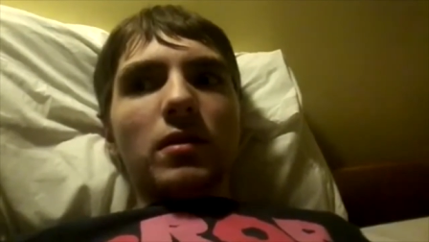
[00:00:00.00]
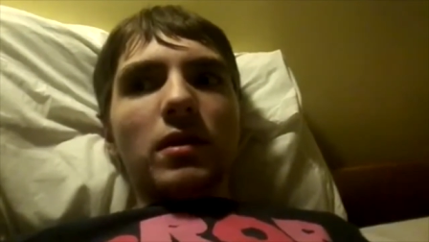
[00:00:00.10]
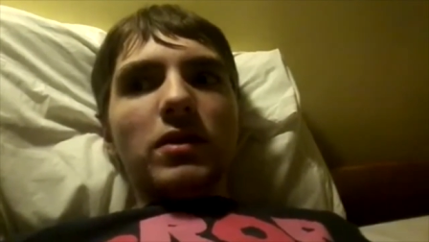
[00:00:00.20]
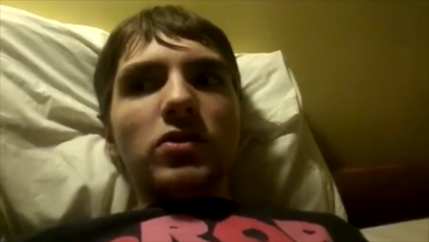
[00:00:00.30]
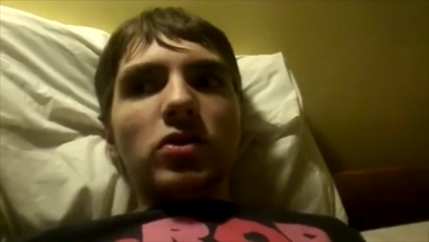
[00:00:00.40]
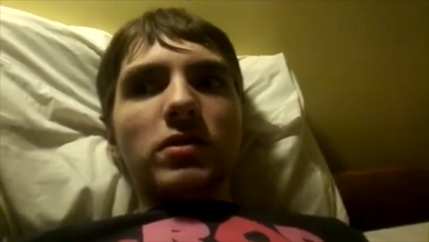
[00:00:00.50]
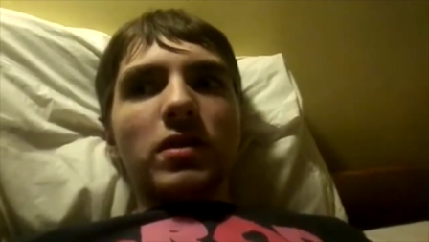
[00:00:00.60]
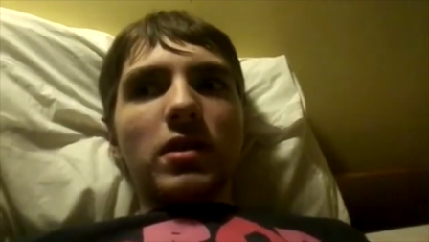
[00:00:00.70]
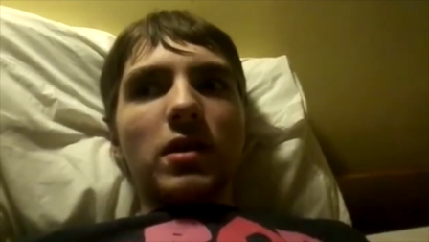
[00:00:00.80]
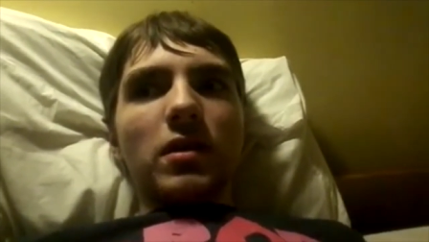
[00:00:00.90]
It's just
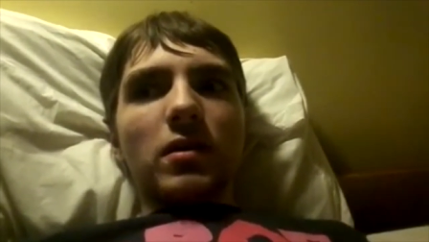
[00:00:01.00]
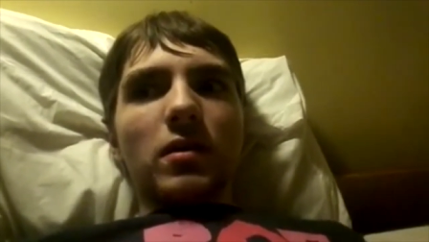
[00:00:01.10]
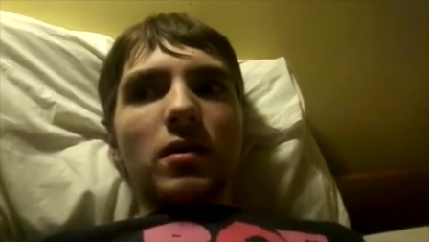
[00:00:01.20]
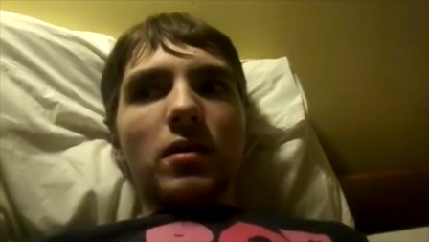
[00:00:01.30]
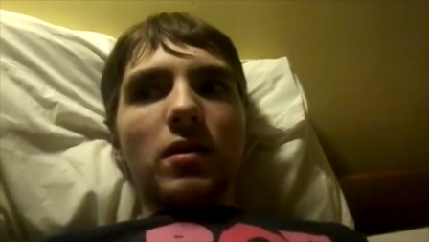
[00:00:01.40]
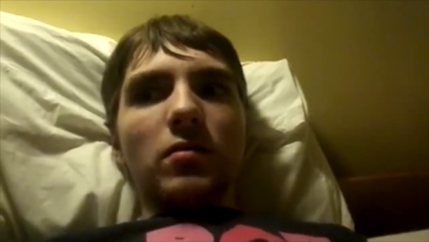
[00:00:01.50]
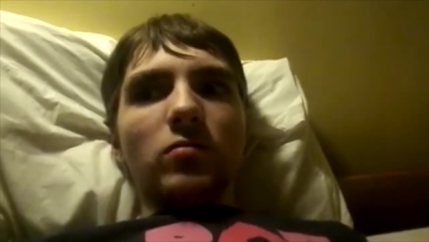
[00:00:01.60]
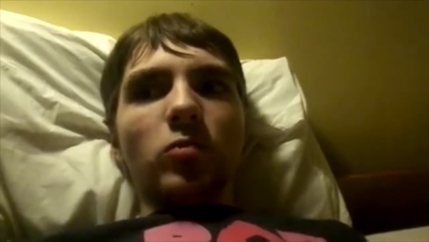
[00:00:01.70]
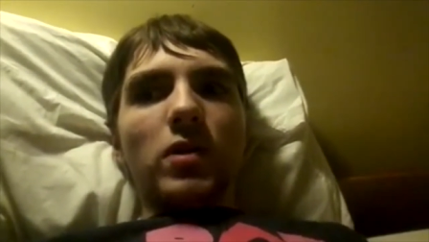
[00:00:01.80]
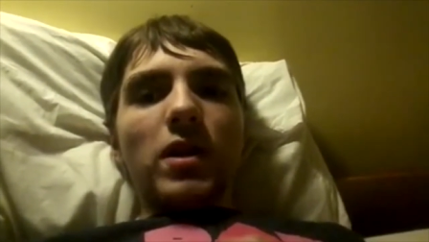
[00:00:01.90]
like...
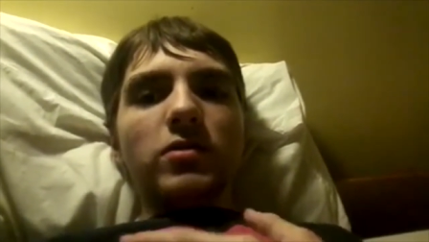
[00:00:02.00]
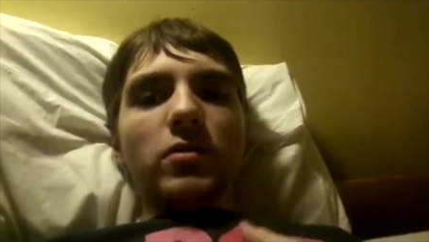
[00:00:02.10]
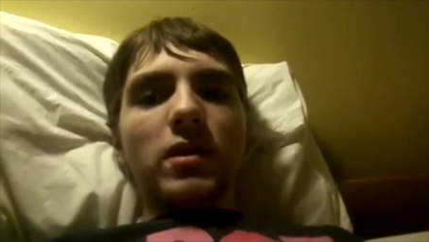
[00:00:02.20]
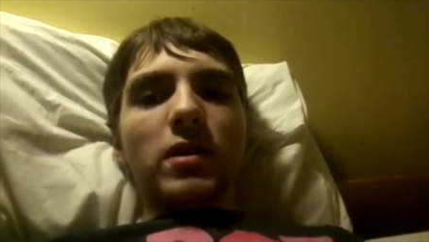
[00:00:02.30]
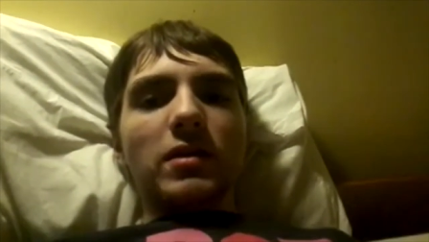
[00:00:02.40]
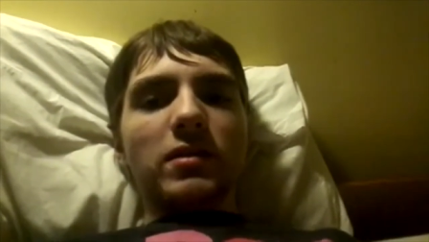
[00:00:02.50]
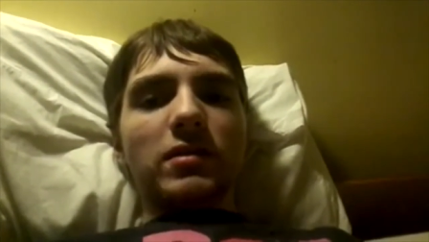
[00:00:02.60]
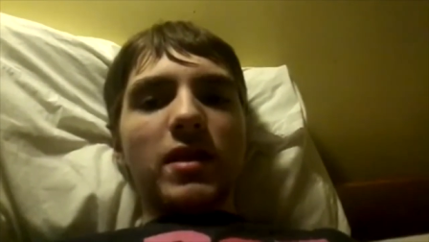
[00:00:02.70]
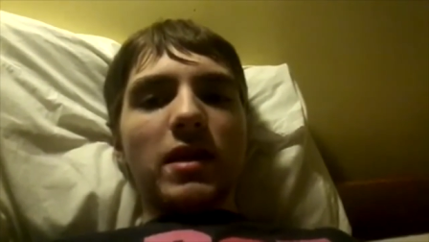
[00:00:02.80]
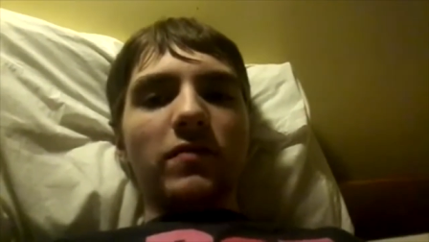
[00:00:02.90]
What I took it as is
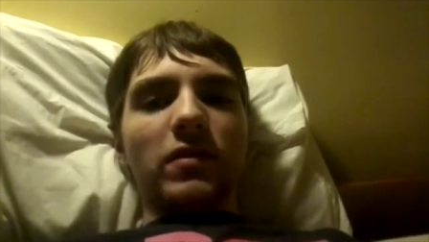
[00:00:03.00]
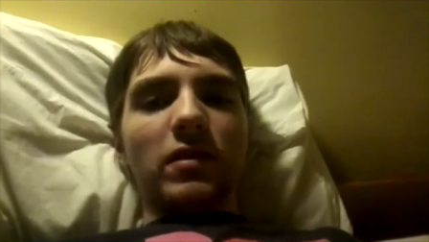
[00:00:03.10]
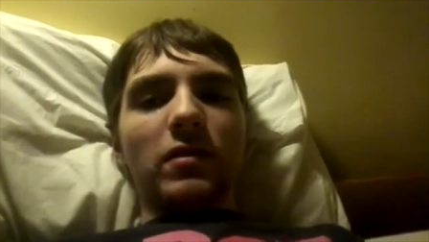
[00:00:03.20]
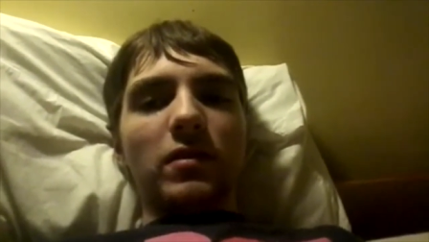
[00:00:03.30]
not even...